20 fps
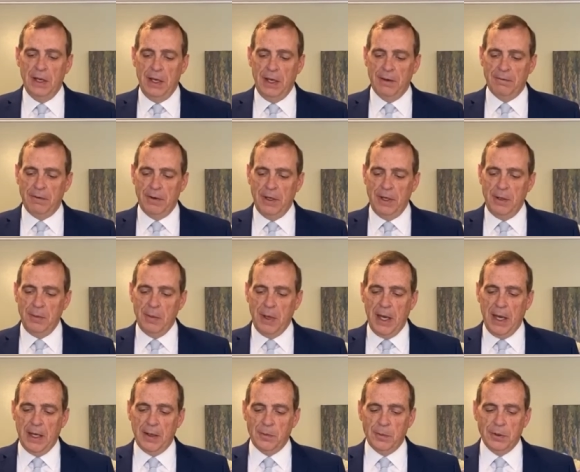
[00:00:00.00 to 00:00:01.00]
If any
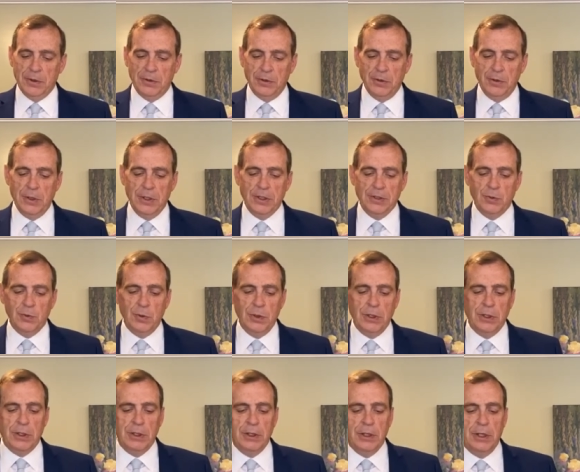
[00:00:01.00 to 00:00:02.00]
man will do his
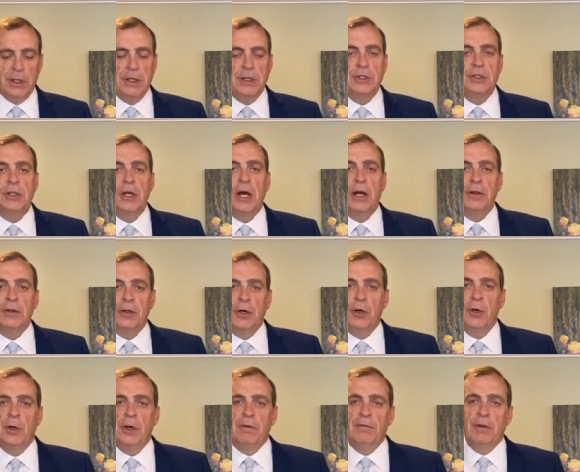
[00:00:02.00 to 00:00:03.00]
will, he shall
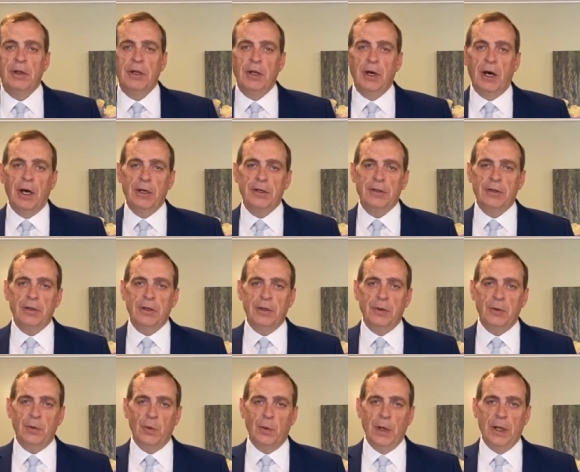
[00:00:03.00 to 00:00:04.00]
know of the doctrine,
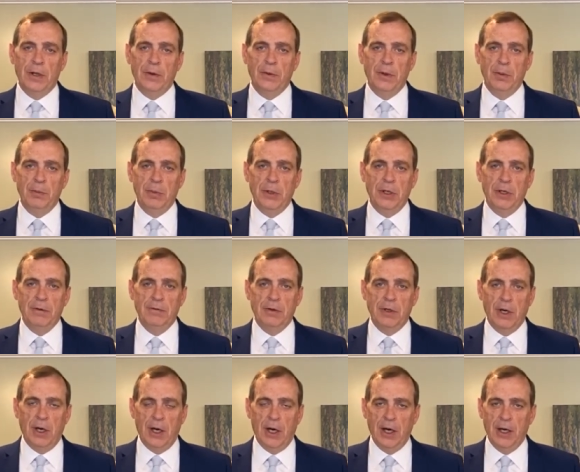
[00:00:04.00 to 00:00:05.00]
whether it be of
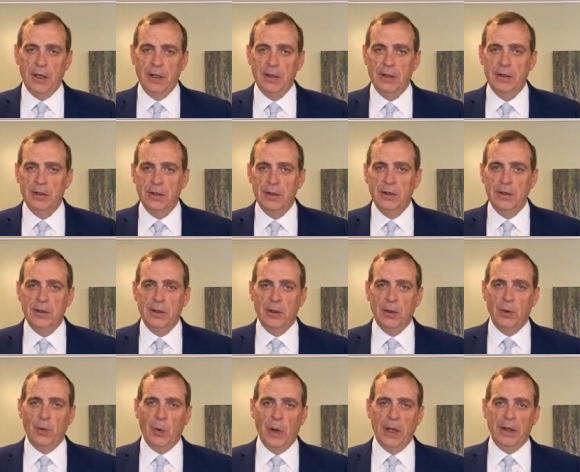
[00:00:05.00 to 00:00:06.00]
God
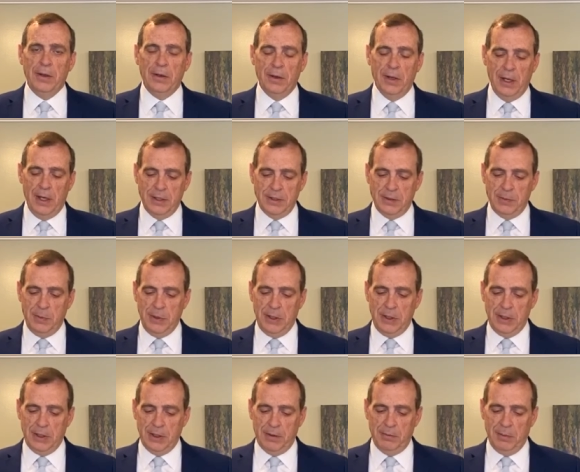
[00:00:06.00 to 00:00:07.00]
or whether I
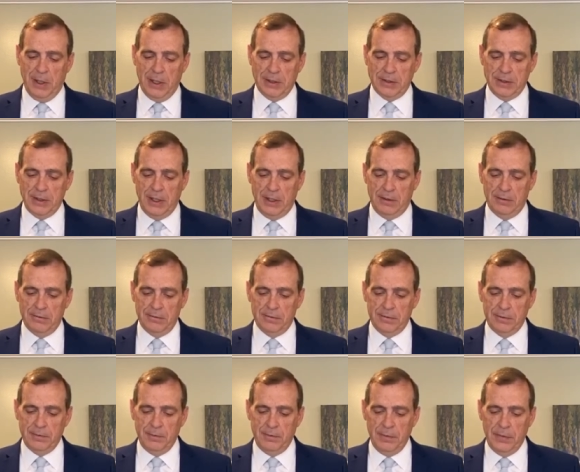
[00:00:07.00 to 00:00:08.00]
speak of myself.
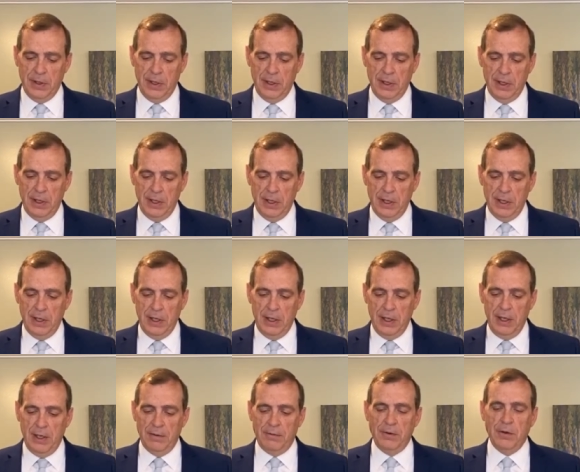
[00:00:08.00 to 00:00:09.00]

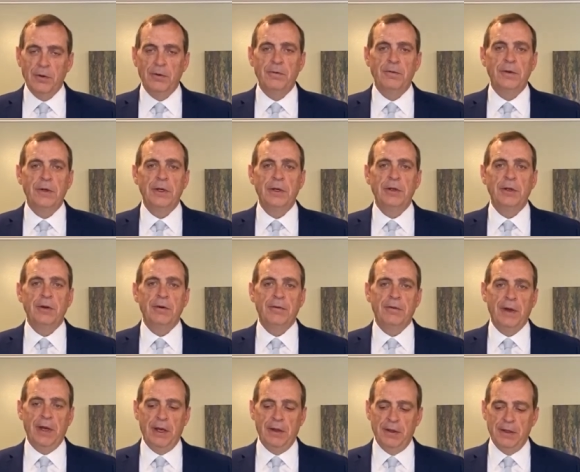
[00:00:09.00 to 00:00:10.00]
If you feel your
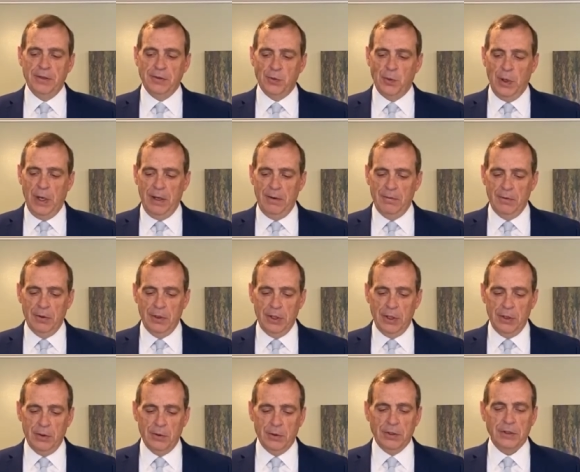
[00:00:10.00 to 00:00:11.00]
faith is
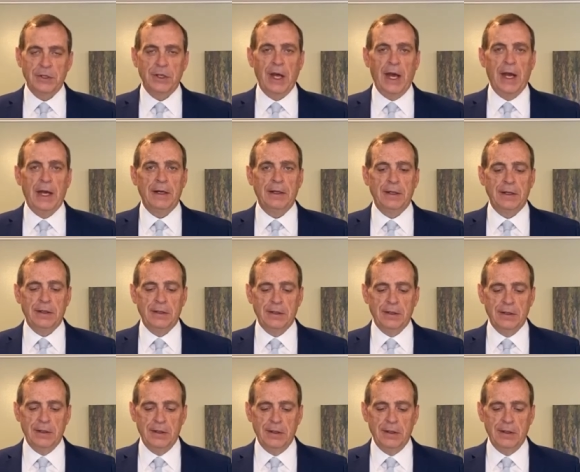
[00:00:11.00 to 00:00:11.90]
wavering or stagnant,